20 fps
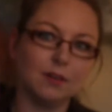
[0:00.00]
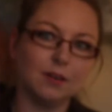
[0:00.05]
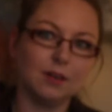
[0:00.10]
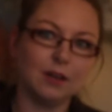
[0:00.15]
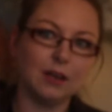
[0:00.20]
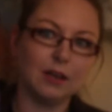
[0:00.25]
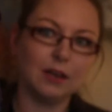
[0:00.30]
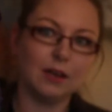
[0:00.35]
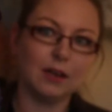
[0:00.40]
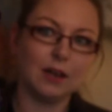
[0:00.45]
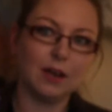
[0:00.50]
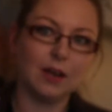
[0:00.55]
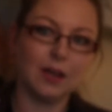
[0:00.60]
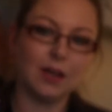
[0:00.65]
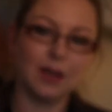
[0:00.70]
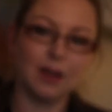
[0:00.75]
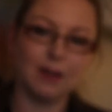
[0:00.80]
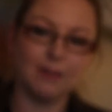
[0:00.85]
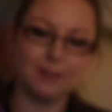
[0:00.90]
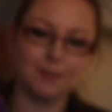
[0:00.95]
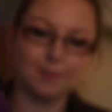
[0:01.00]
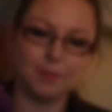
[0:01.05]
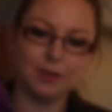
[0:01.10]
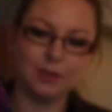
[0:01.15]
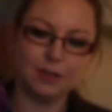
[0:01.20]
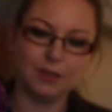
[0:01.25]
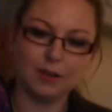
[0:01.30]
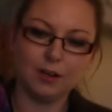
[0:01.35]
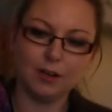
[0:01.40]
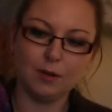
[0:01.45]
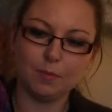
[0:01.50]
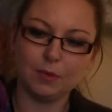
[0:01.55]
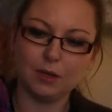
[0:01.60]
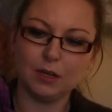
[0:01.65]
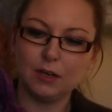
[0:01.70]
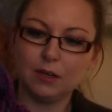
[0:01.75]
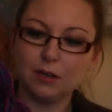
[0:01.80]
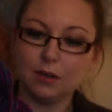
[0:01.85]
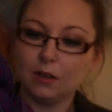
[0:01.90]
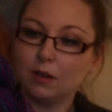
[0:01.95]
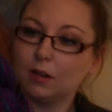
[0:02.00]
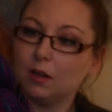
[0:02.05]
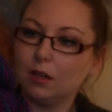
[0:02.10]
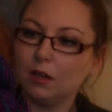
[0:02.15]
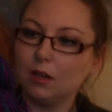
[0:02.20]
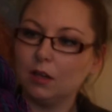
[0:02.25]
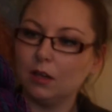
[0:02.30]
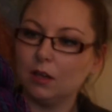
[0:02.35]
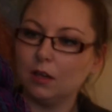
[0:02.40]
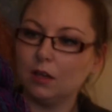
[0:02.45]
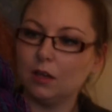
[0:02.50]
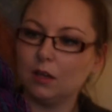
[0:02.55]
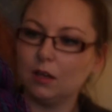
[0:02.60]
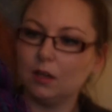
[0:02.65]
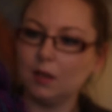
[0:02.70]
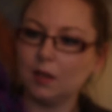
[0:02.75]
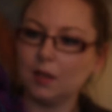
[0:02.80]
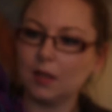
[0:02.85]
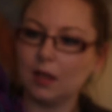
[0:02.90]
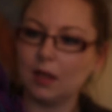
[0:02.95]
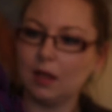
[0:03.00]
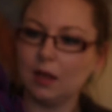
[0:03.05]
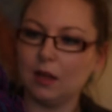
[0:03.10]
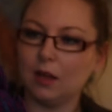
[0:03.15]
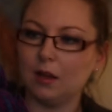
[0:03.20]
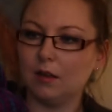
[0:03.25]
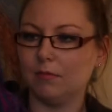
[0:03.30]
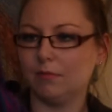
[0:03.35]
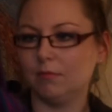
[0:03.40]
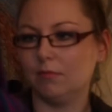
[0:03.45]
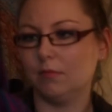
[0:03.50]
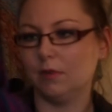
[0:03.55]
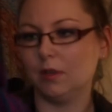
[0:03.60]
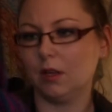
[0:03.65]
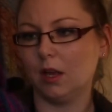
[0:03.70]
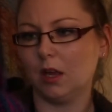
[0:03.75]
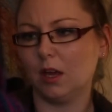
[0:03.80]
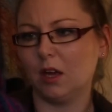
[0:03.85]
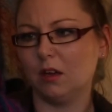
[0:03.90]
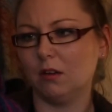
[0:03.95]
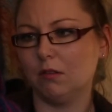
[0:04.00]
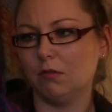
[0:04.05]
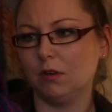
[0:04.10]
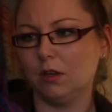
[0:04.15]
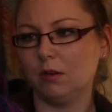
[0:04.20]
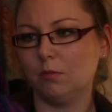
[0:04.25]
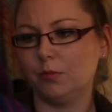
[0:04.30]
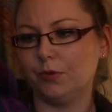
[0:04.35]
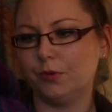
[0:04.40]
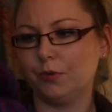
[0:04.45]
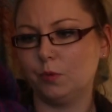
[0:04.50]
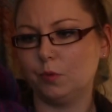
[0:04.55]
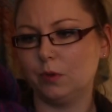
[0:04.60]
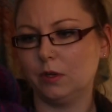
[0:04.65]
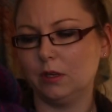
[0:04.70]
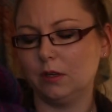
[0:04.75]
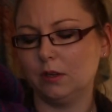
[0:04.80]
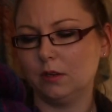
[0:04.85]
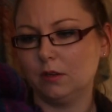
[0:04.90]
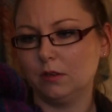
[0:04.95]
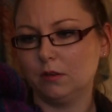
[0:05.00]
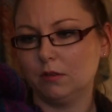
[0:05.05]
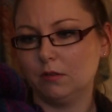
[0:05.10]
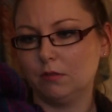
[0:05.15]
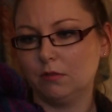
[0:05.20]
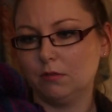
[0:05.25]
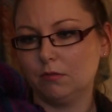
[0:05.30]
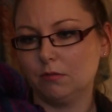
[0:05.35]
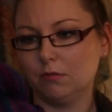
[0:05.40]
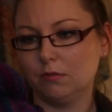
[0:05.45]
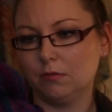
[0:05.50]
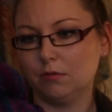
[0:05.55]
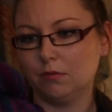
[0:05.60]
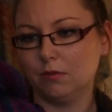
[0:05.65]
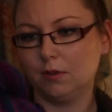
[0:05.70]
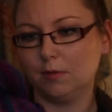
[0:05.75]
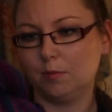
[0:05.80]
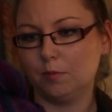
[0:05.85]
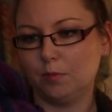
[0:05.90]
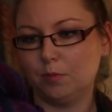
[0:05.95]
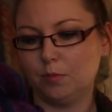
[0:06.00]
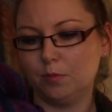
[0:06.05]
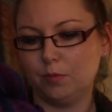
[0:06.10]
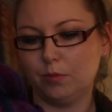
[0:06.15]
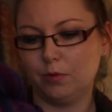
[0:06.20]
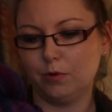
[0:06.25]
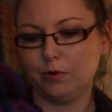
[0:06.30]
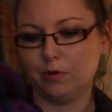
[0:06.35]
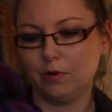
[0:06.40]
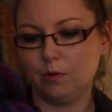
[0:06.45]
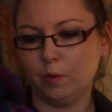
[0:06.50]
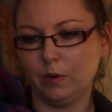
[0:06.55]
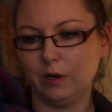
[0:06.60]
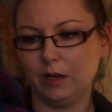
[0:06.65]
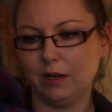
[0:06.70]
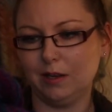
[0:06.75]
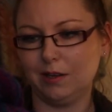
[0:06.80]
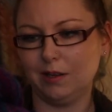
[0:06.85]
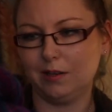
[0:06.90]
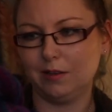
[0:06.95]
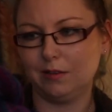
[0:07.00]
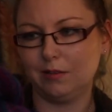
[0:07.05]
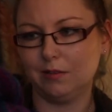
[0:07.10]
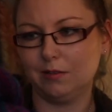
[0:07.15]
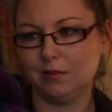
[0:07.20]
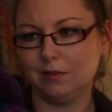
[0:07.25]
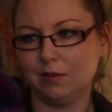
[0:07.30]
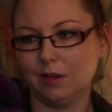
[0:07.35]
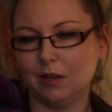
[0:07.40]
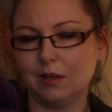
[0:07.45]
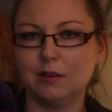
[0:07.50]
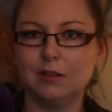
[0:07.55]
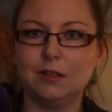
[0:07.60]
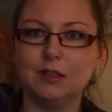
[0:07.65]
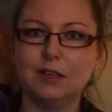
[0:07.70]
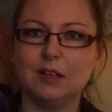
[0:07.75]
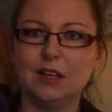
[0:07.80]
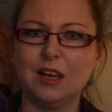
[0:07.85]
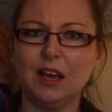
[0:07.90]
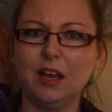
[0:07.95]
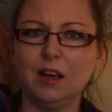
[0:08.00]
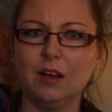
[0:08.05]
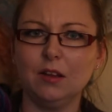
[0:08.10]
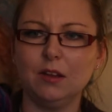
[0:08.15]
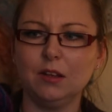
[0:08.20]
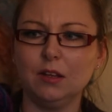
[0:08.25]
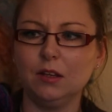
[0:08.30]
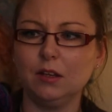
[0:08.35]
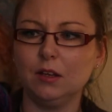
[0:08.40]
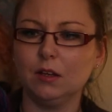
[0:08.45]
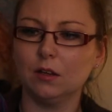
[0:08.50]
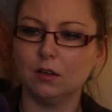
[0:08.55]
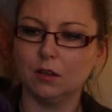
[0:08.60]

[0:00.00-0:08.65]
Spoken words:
and I have spun it up, and it is in between a sport weight and DK, I think.